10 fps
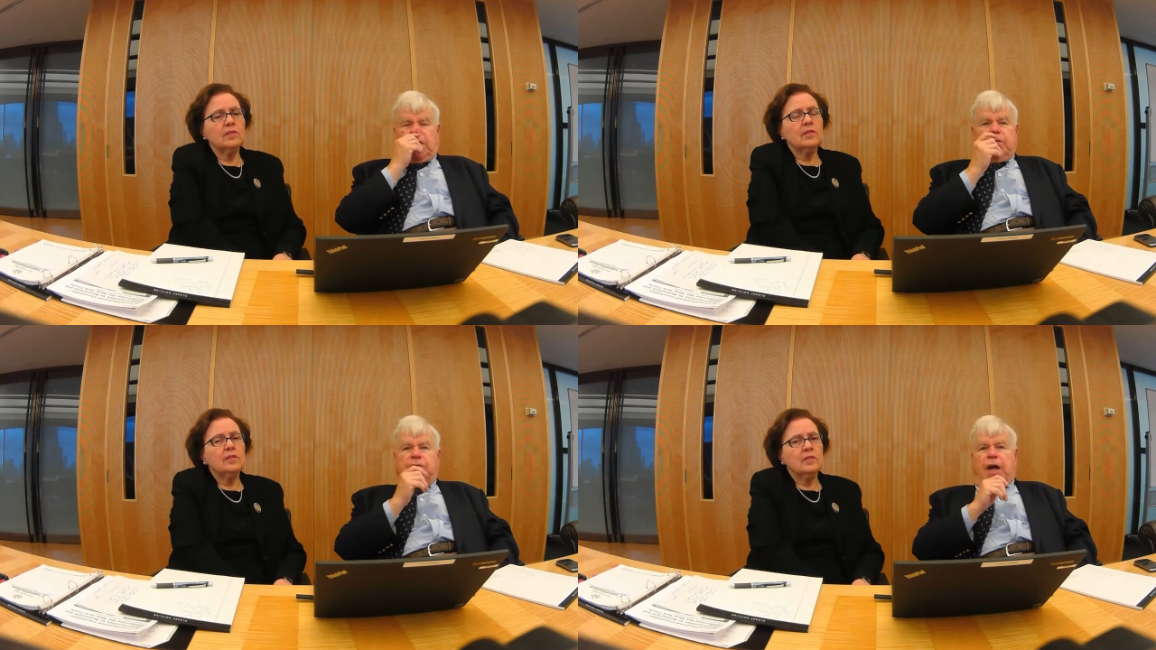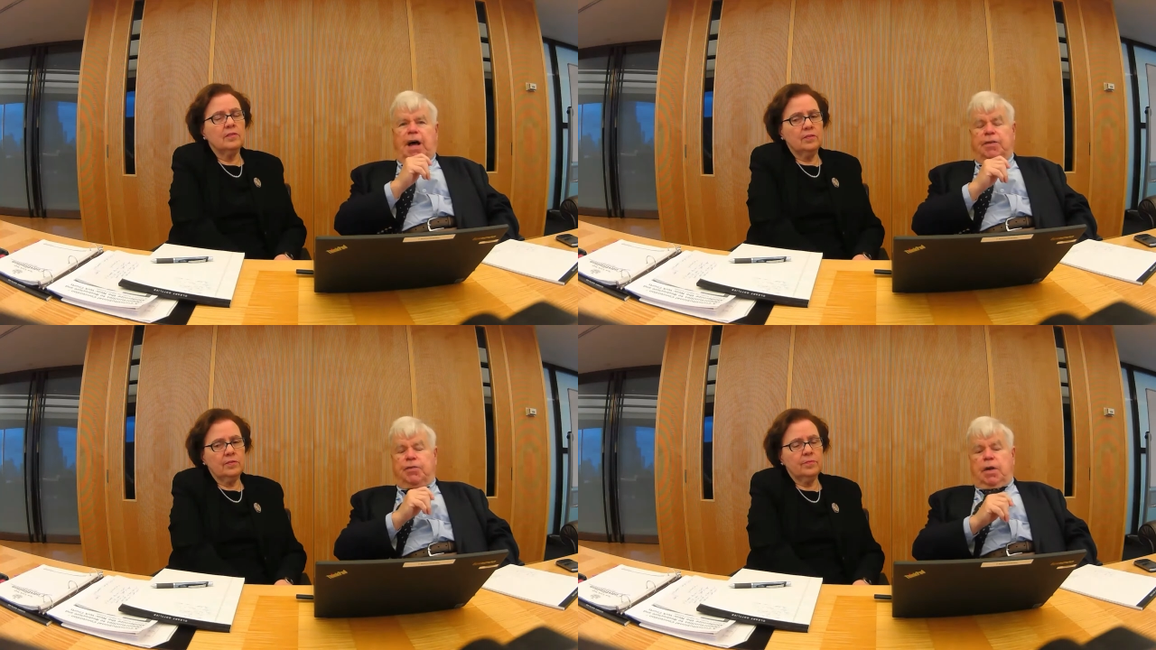Speaker 1: these
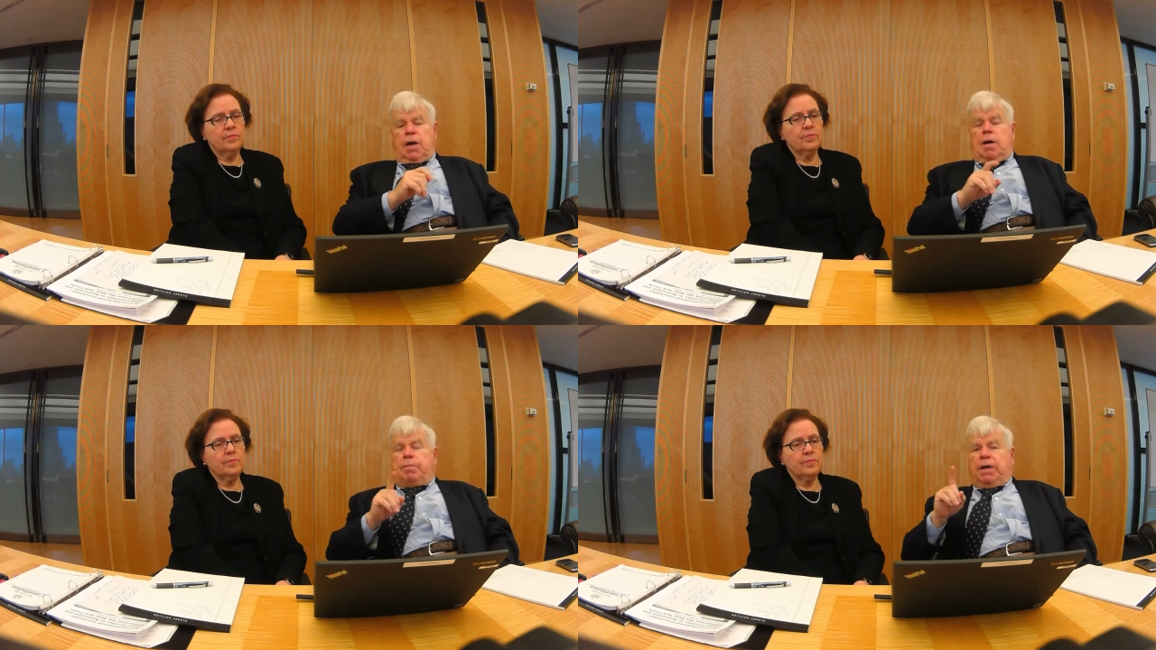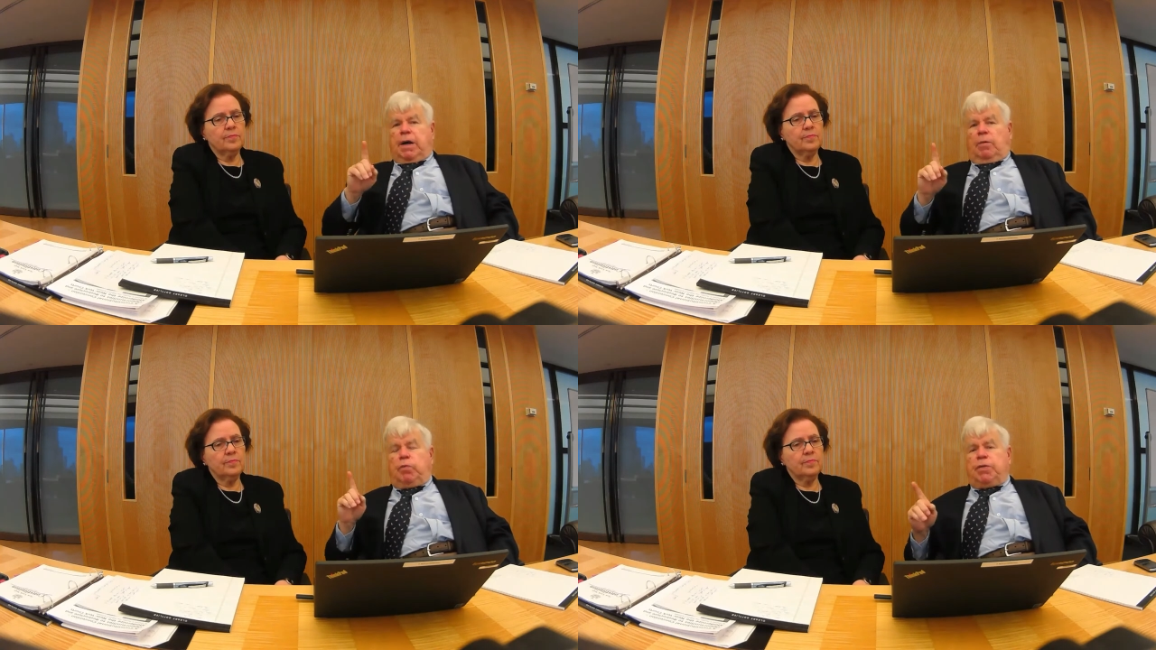slides. But
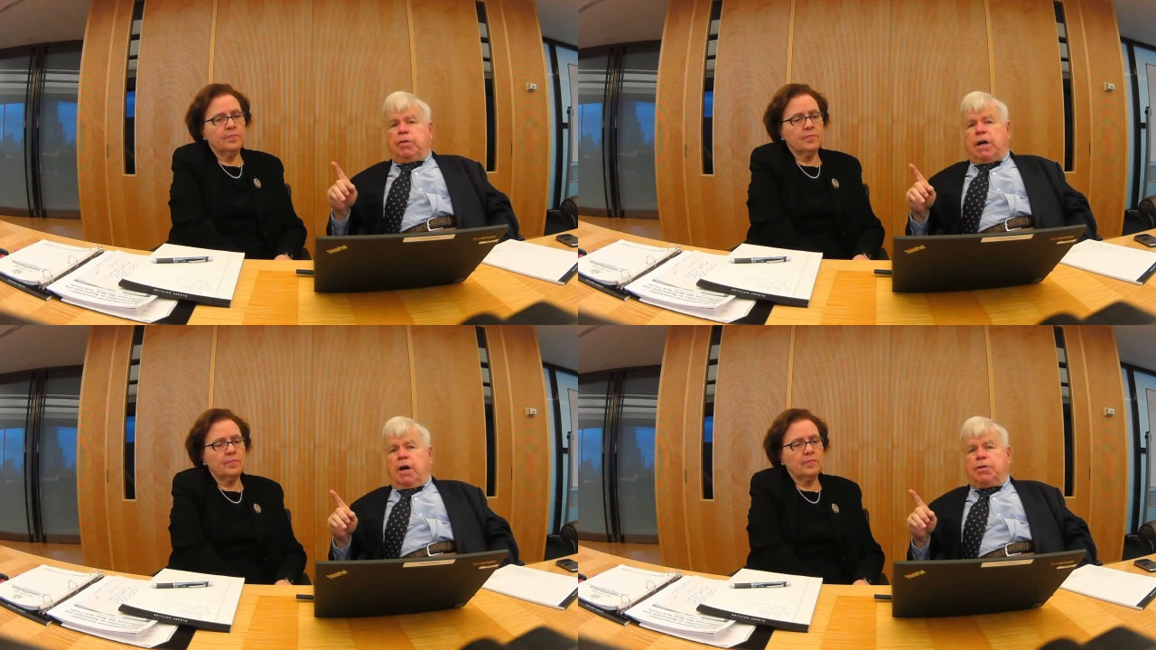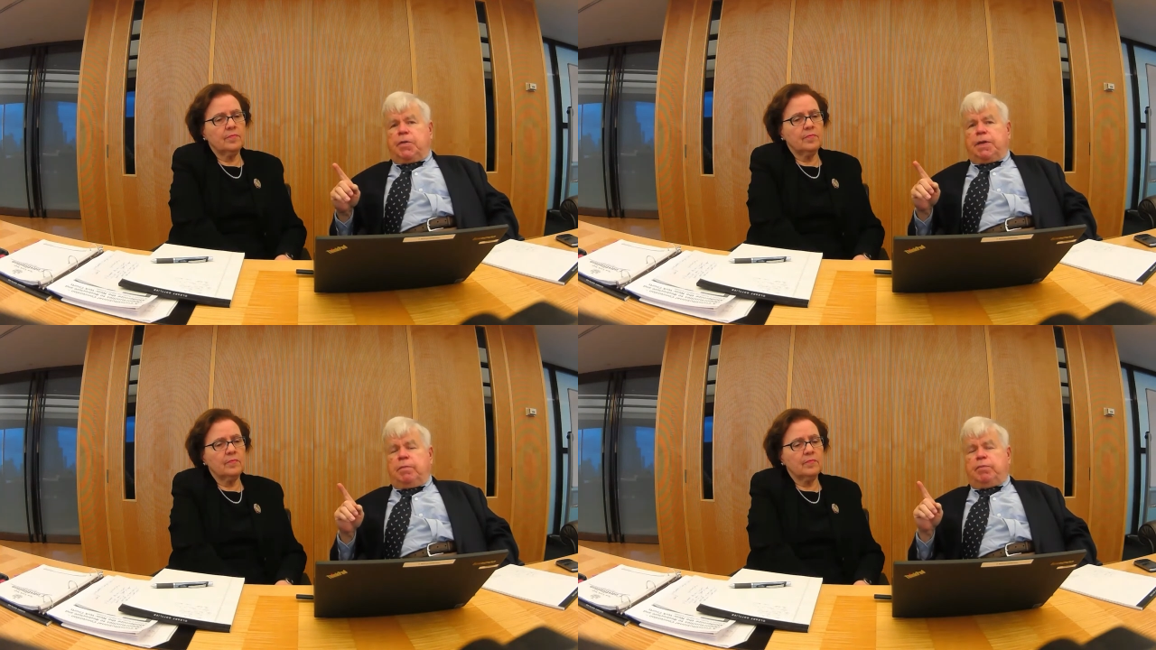uh, with regard to
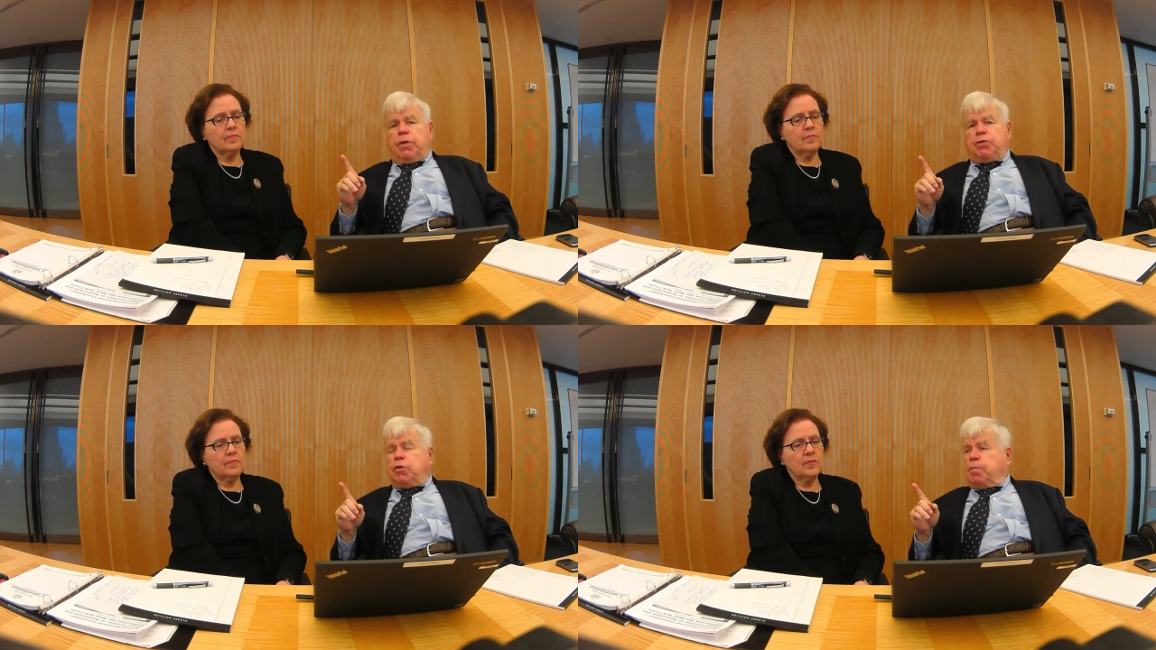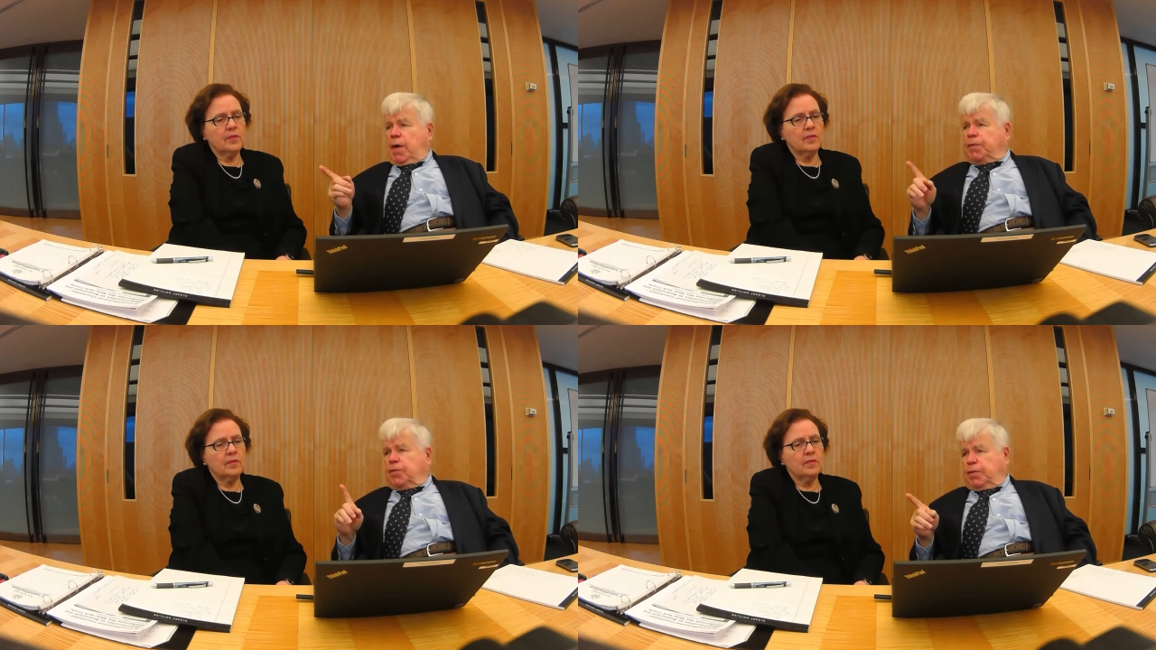the, the two
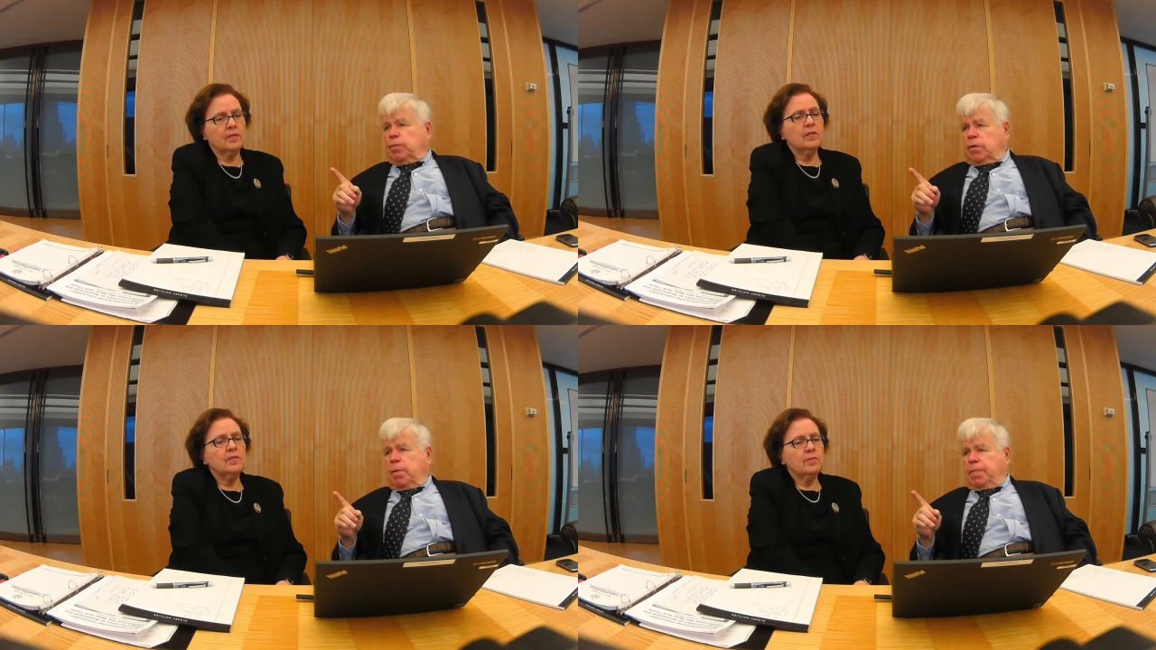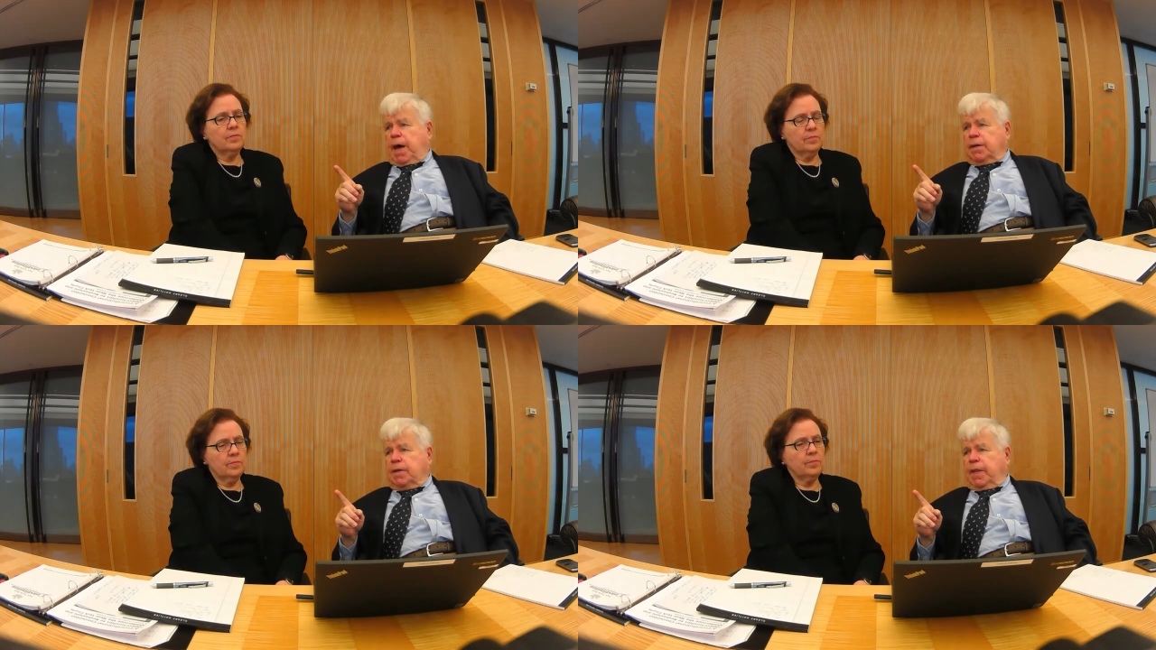methods, and we'll come
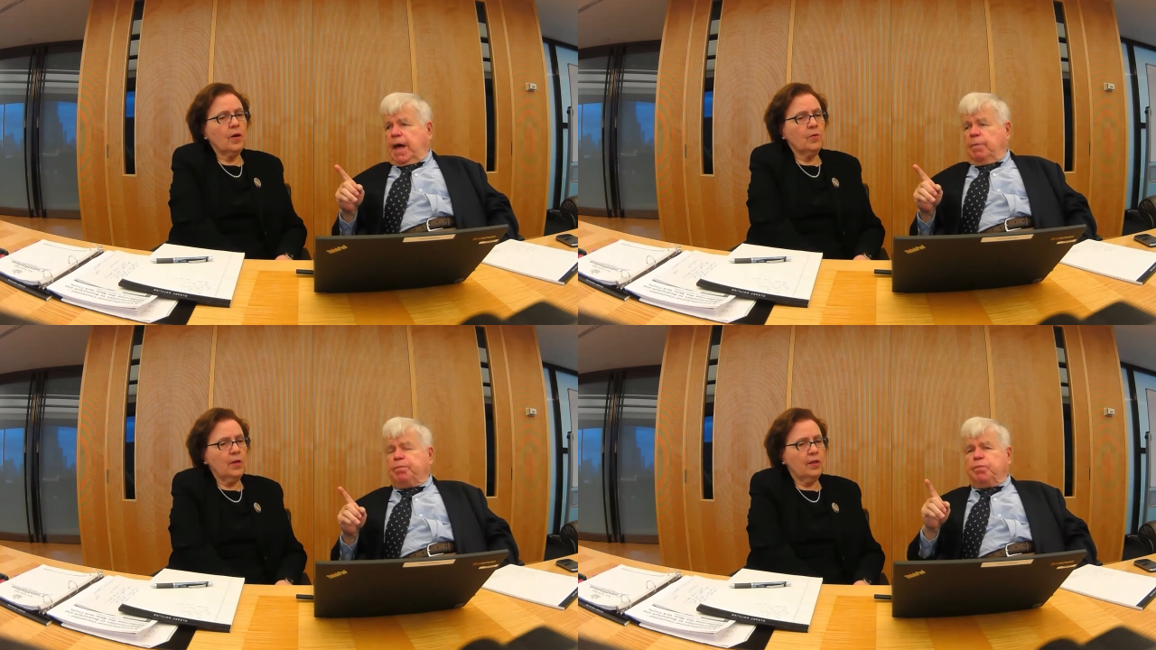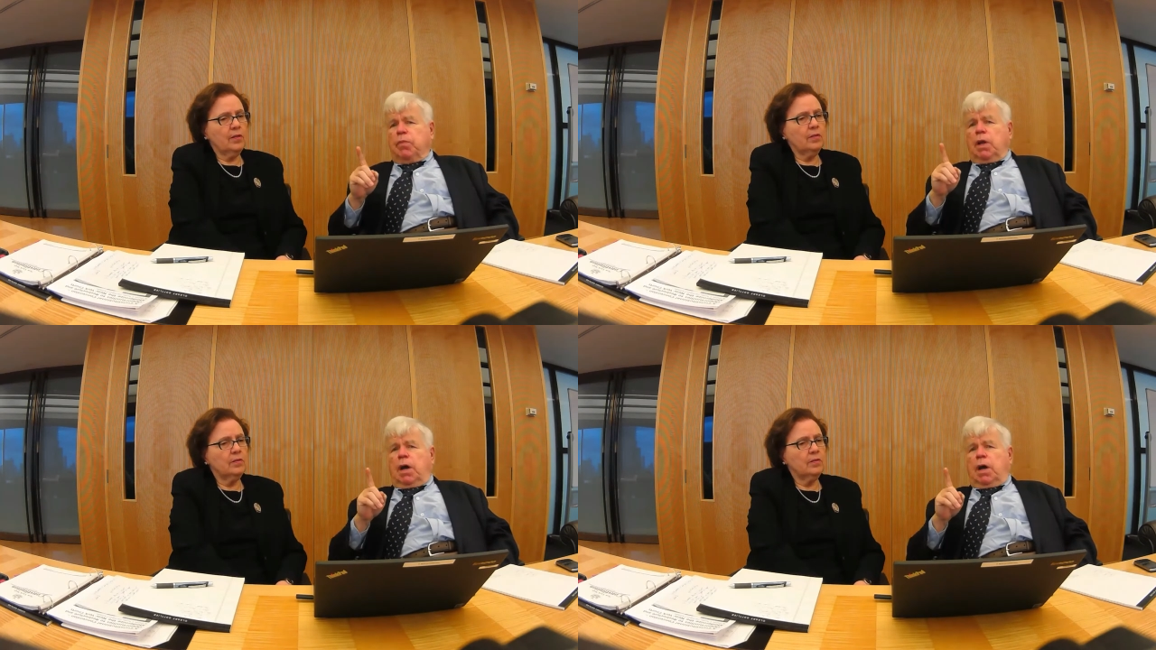back to that, okay.